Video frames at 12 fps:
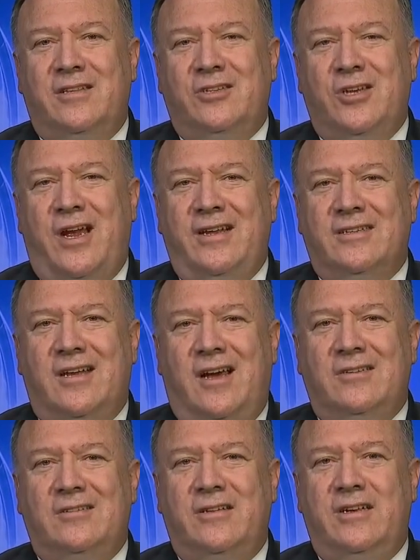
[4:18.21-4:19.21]
the Chinese
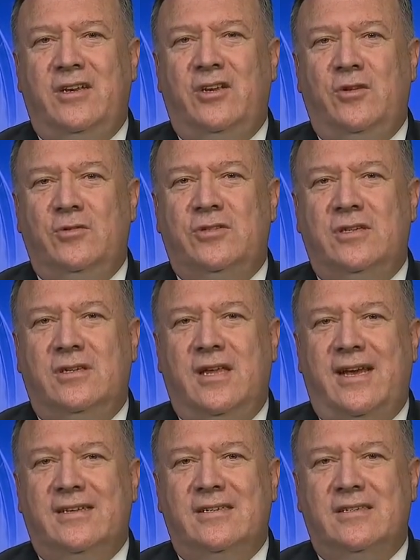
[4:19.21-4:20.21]
consulate in Houston,
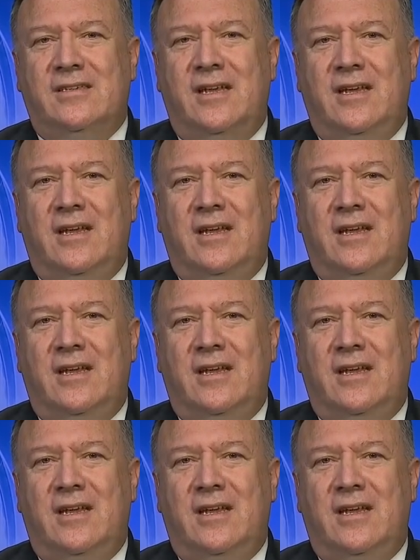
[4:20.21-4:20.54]
Texas,